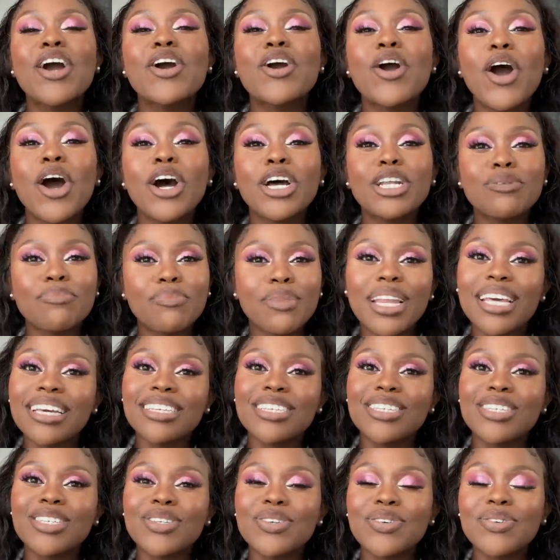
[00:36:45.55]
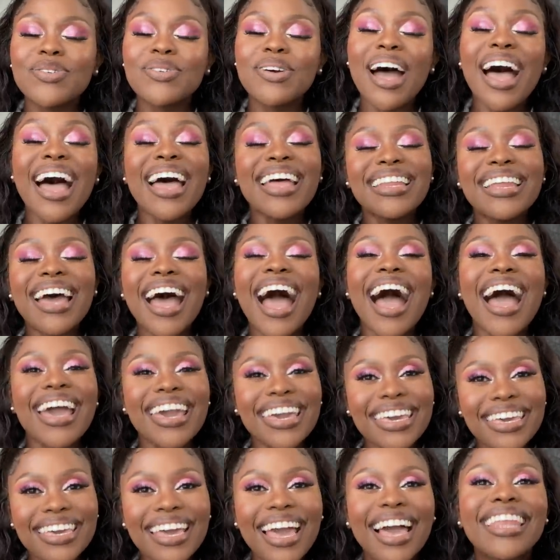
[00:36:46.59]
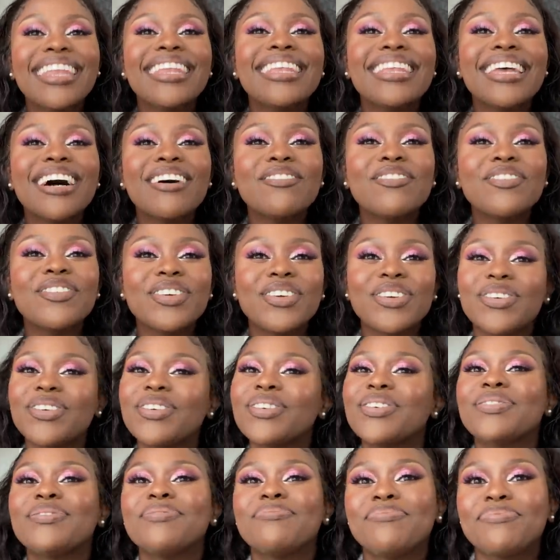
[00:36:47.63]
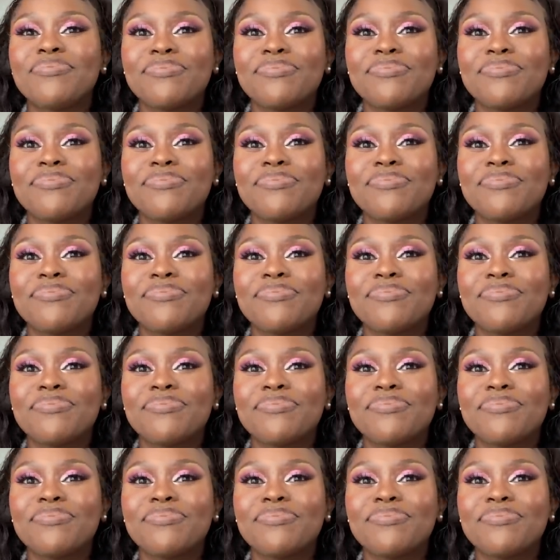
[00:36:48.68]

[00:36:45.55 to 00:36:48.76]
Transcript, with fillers: God bless you and I love you.